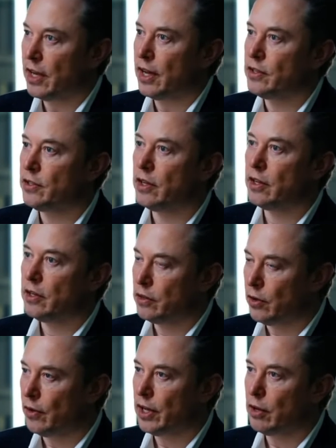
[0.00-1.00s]
Tesla,
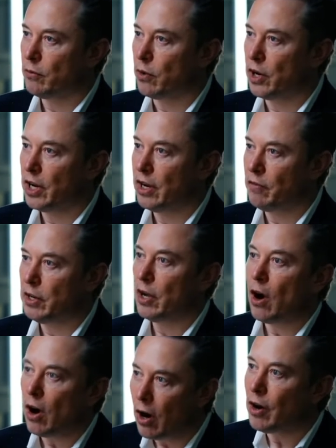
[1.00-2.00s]
Neuralink, and Boring Company
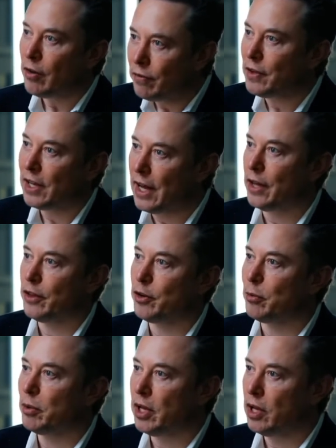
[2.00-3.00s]
are
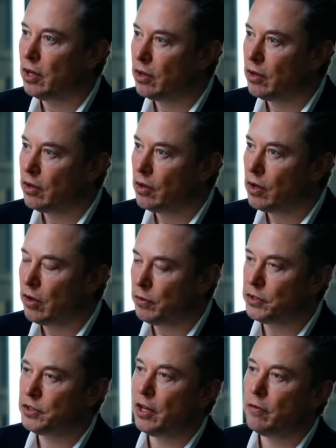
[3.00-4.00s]
philanthropy. If
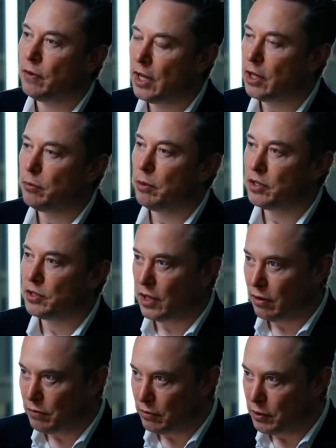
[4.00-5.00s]
you say philanthropy is
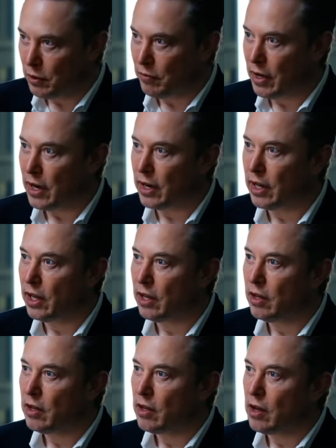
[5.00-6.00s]
love of humanity,
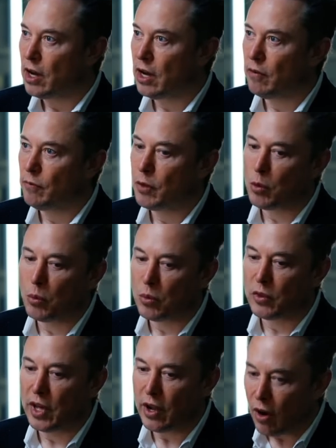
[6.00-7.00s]

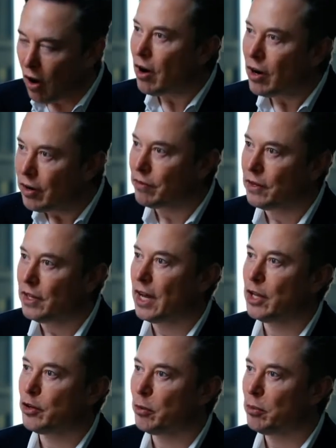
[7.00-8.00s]
they are
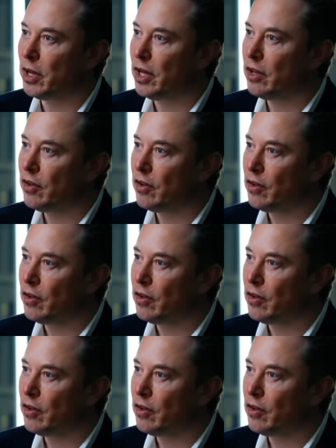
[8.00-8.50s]
philanthropy.